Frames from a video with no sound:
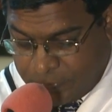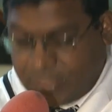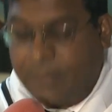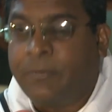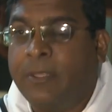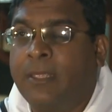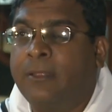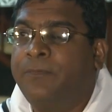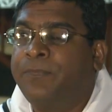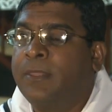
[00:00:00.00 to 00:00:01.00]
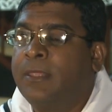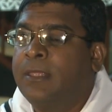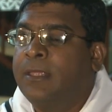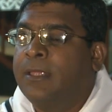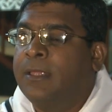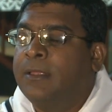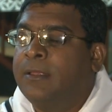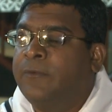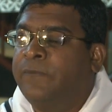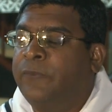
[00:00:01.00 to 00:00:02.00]
camp here,
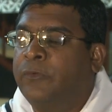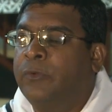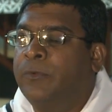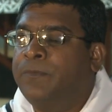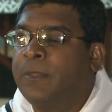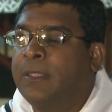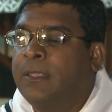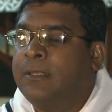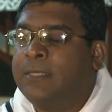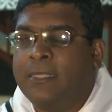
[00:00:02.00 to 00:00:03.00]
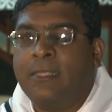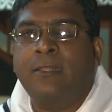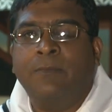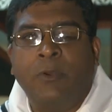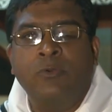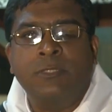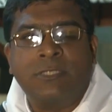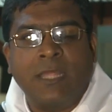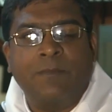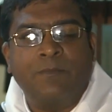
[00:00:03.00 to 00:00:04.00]
for taking the bold
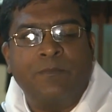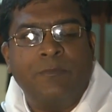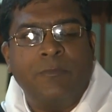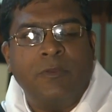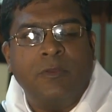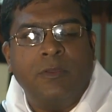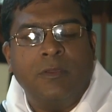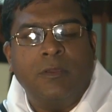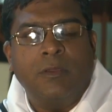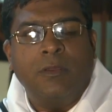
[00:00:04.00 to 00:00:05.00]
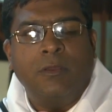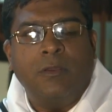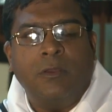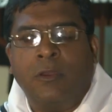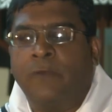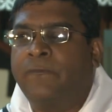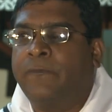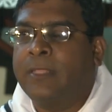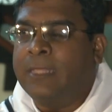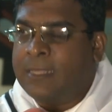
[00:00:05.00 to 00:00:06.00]
step of
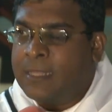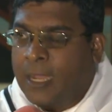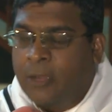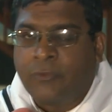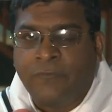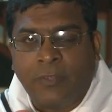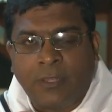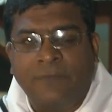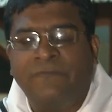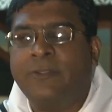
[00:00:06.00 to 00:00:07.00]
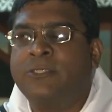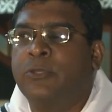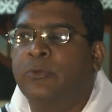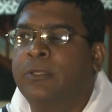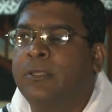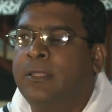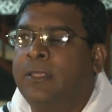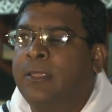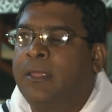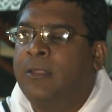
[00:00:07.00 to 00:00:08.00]
getting out of your comfort zone
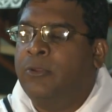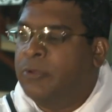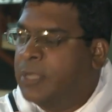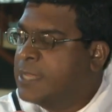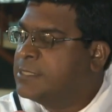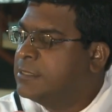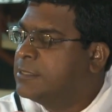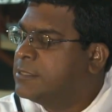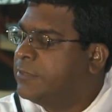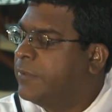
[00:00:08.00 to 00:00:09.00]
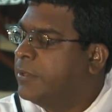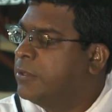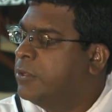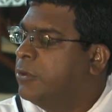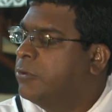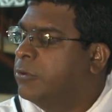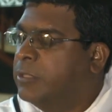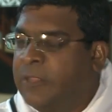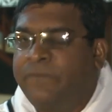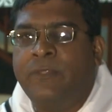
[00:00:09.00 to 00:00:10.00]
and organizing this event to
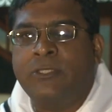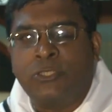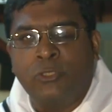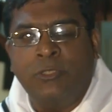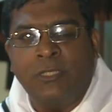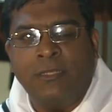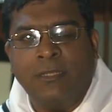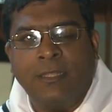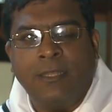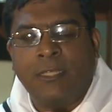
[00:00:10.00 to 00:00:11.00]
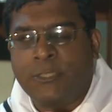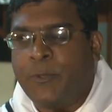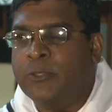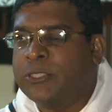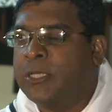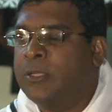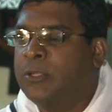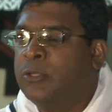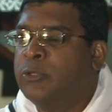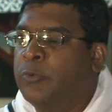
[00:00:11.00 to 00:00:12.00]
give these children an exposure
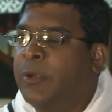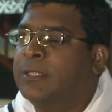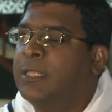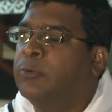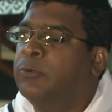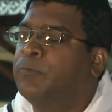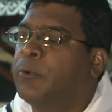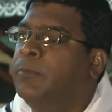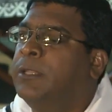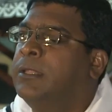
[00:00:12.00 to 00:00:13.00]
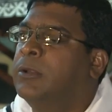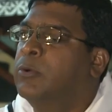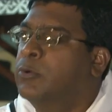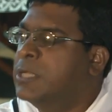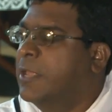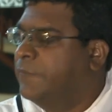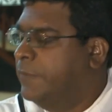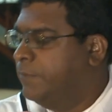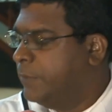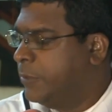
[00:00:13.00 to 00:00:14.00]
to what they would probably wouldn't have
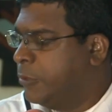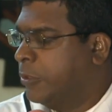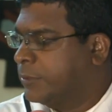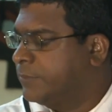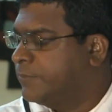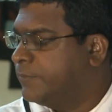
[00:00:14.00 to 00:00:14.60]
got.